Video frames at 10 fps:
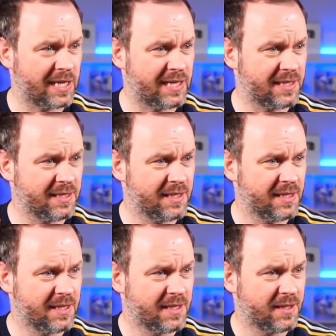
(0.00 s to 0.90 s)
card
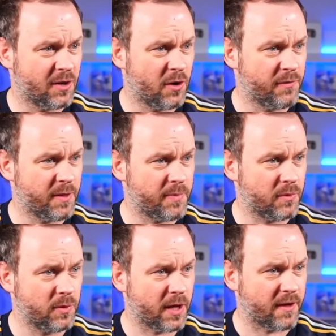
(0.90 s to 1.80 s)
of the.
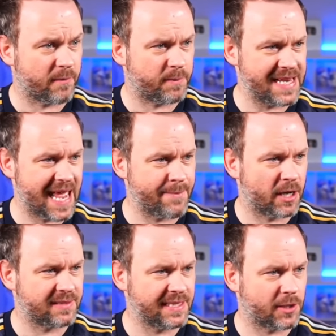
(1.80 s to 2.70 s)
Oh, another. Be
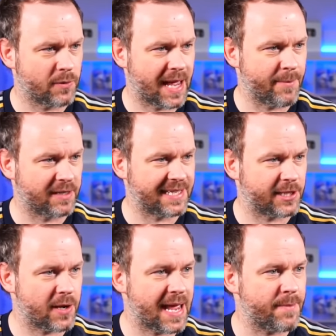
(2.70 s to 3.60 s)
Neymarzito.
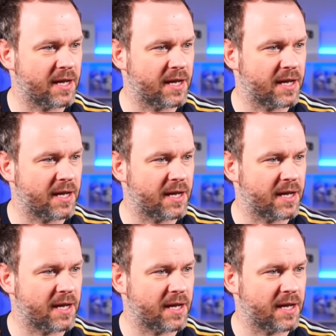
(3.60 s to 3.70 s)
Neymarzito.